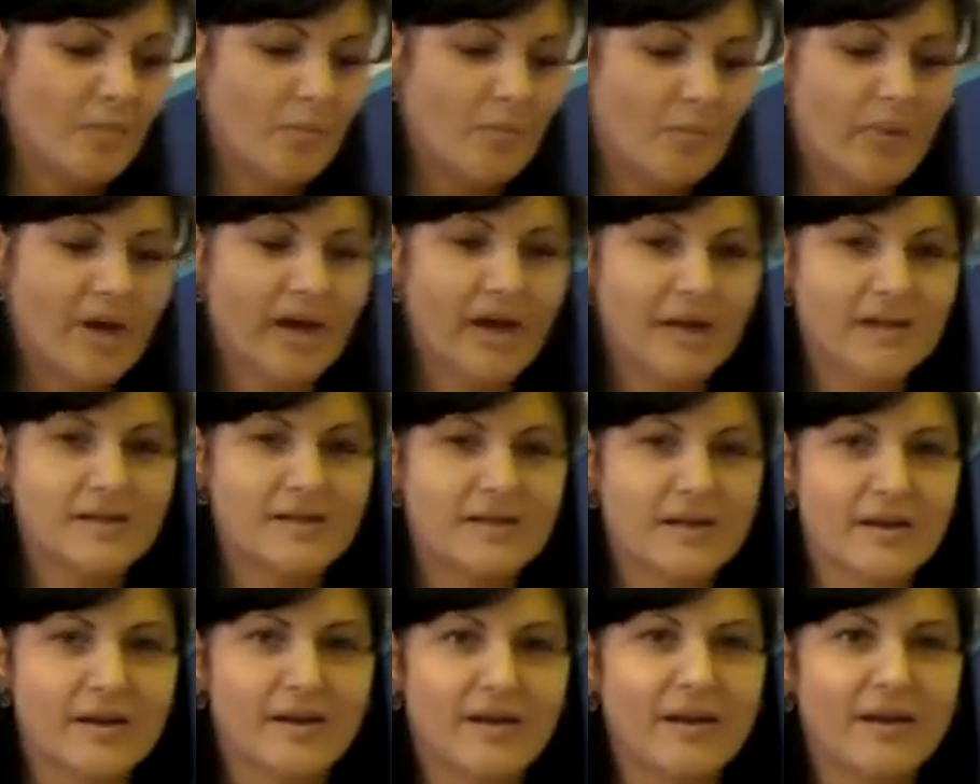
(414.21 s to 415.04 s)
but
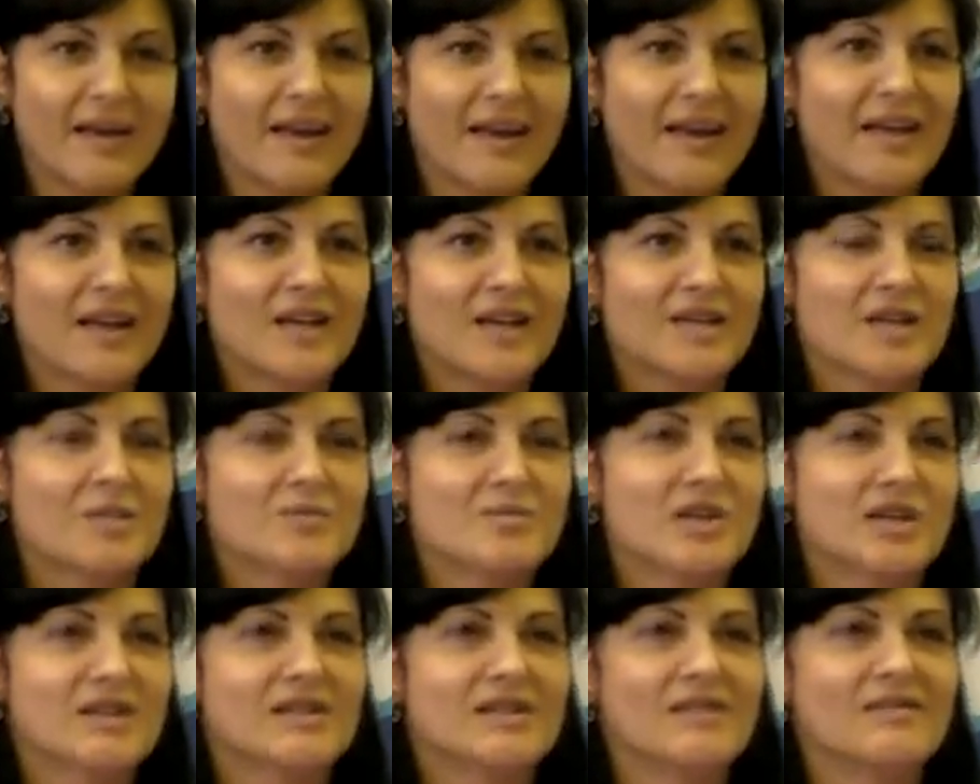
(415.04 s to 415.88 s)

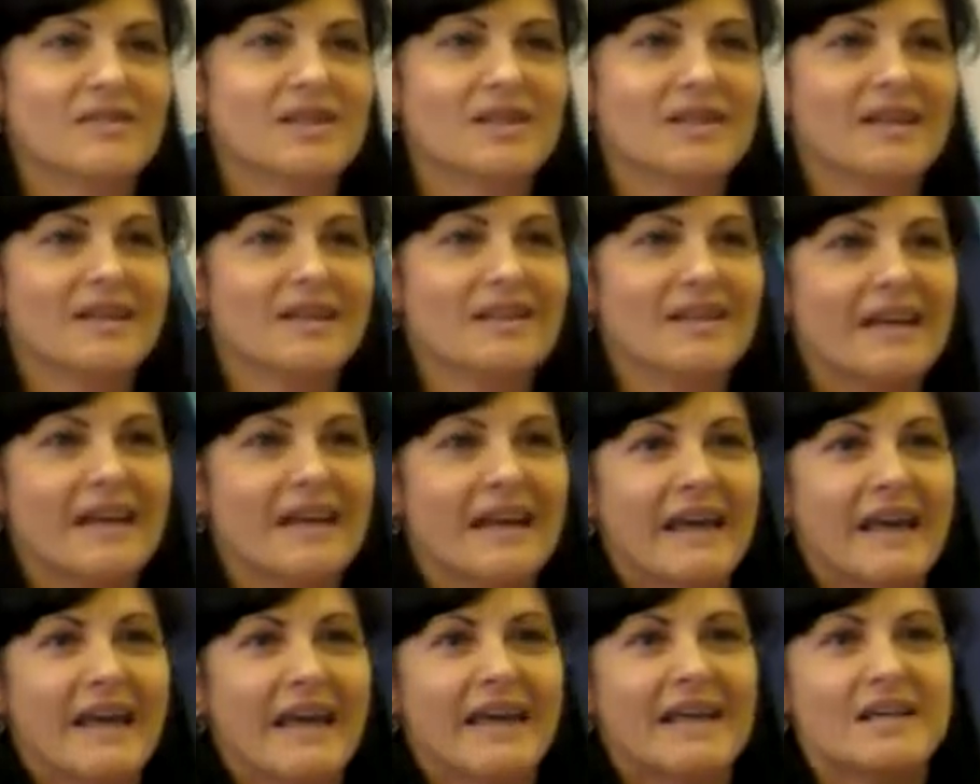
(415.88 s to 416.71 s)
subjectivity
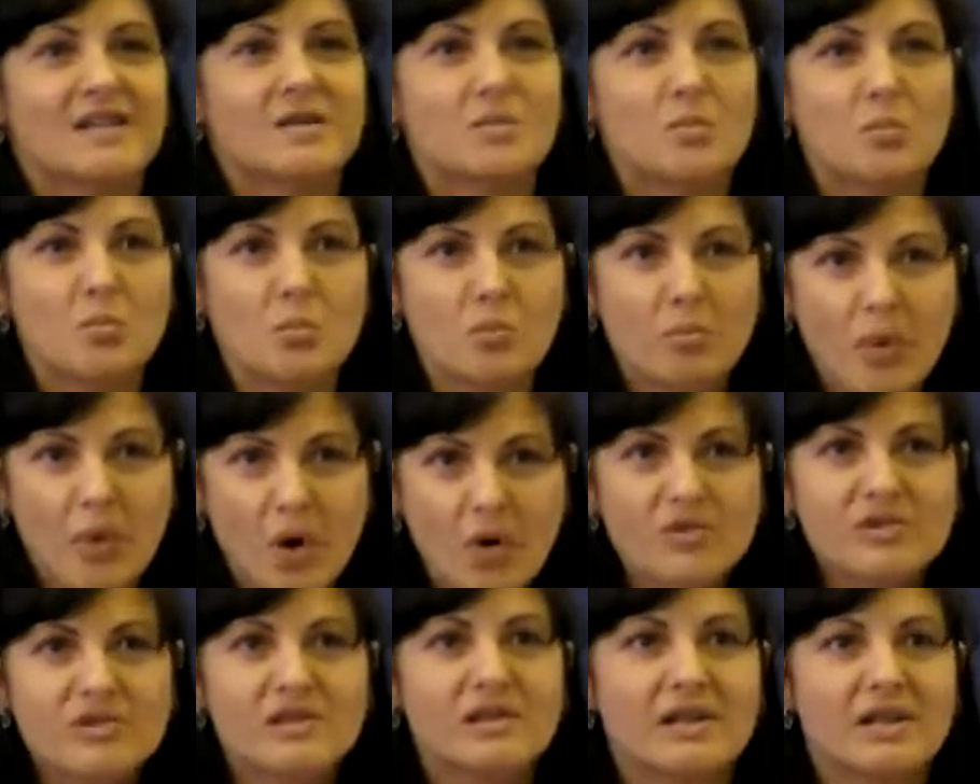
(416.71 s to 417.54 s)
is
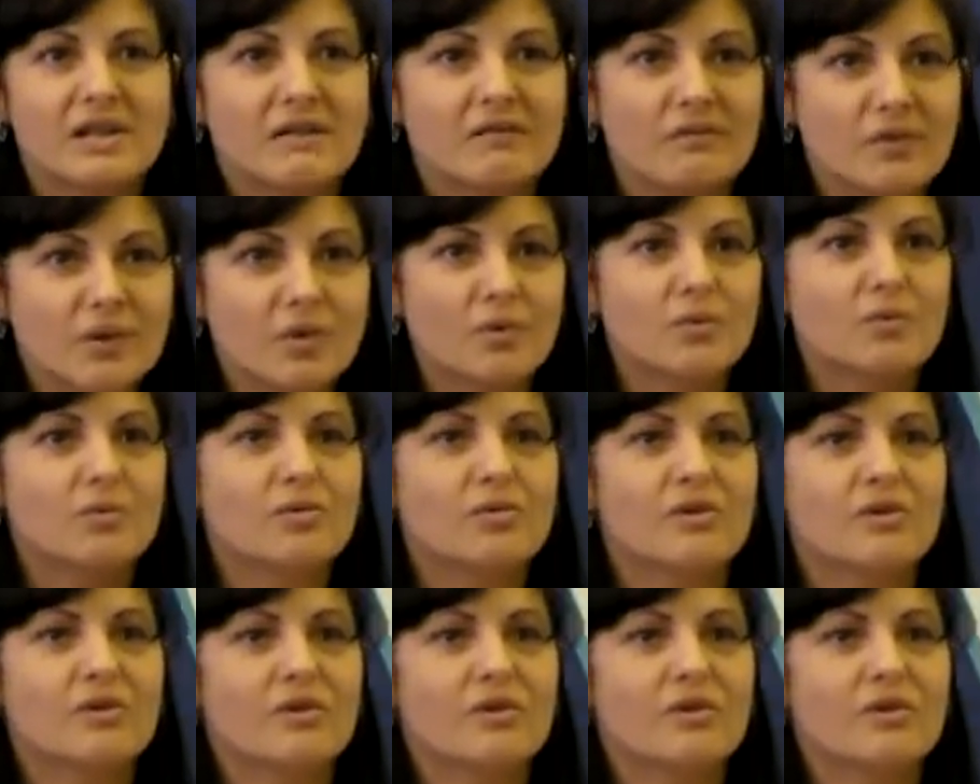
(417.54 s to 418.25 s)
mostly viewed